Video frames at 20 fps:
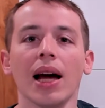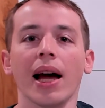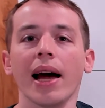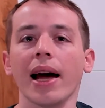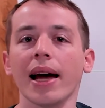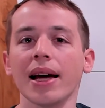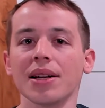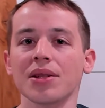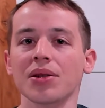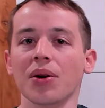
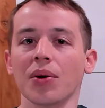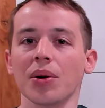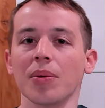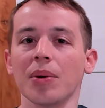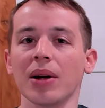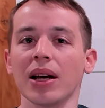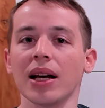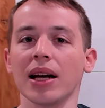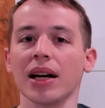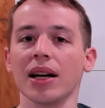is going to
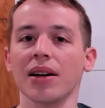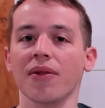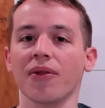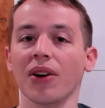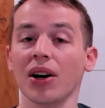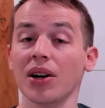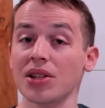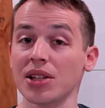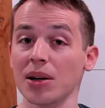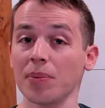be
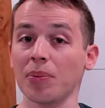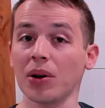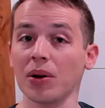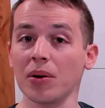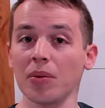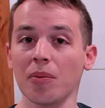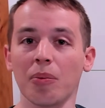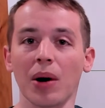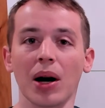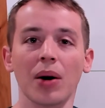very
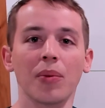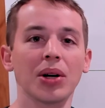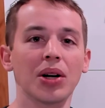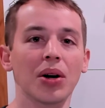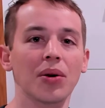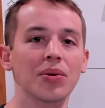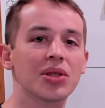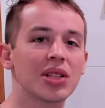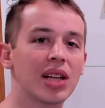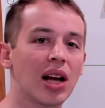simple, but we
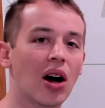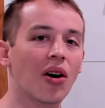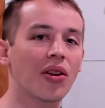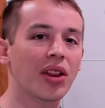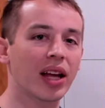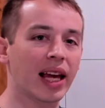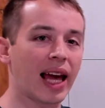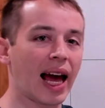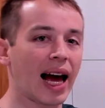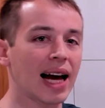don't see all the
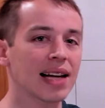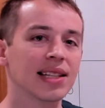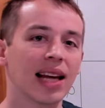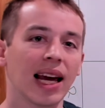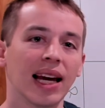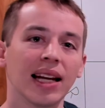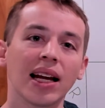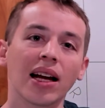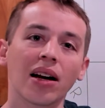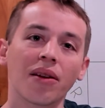
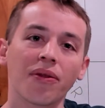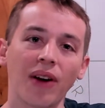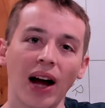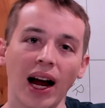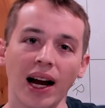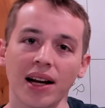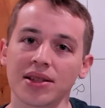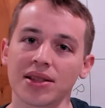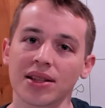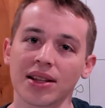cascading
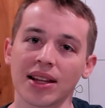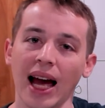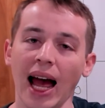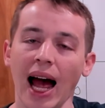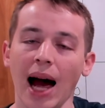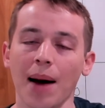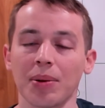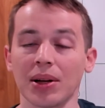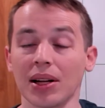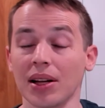effects that
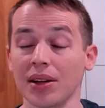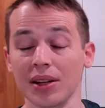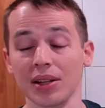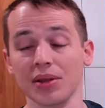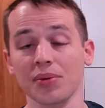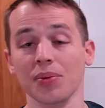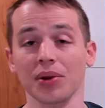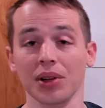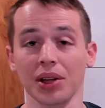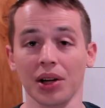happen in these
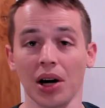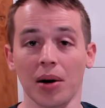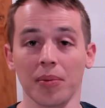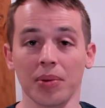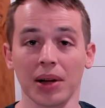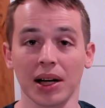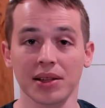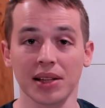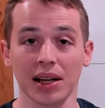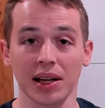really
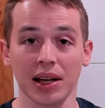complex